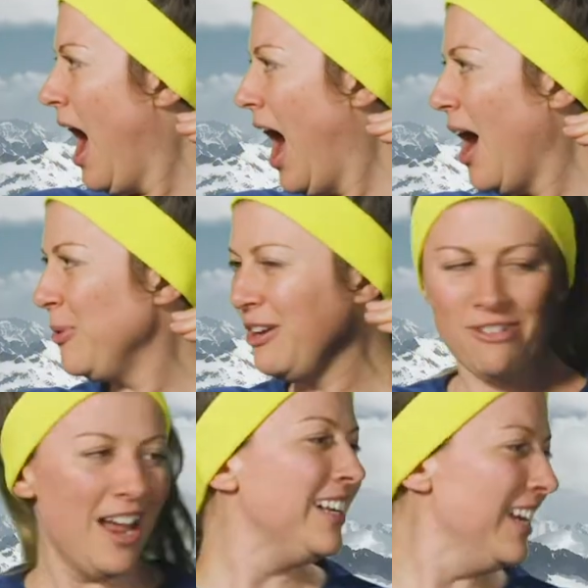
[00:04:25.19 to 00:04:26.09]
Are we
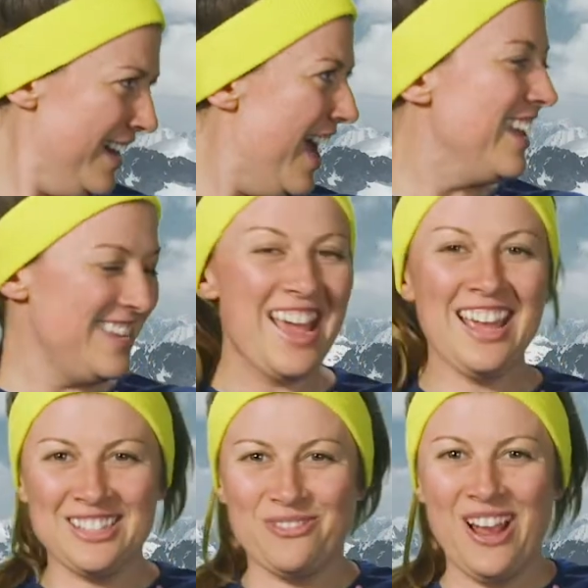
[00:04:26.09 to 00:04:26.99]
ready?
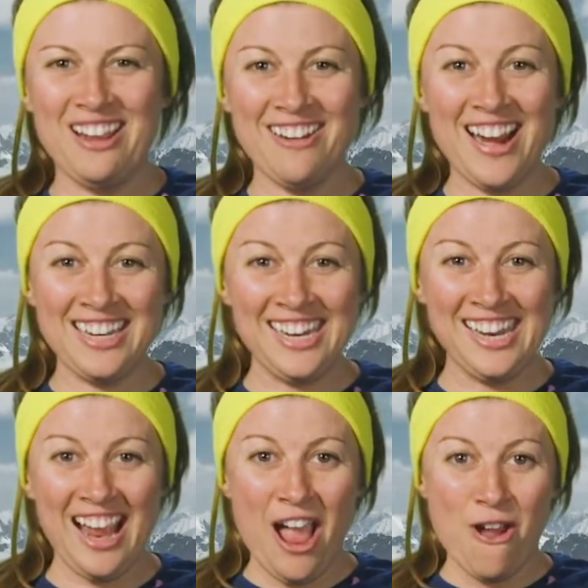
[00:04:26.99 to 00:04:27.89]
Yes, we're ready.